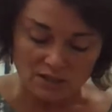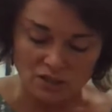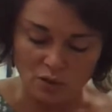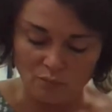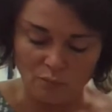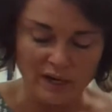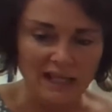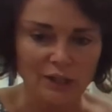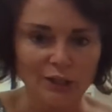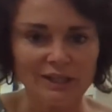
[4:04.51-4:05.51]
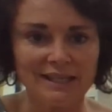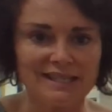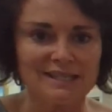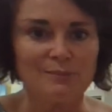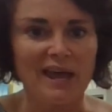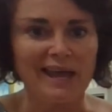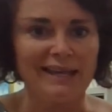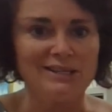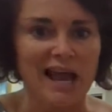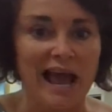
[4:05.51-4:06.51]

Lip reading: So when I look at this page,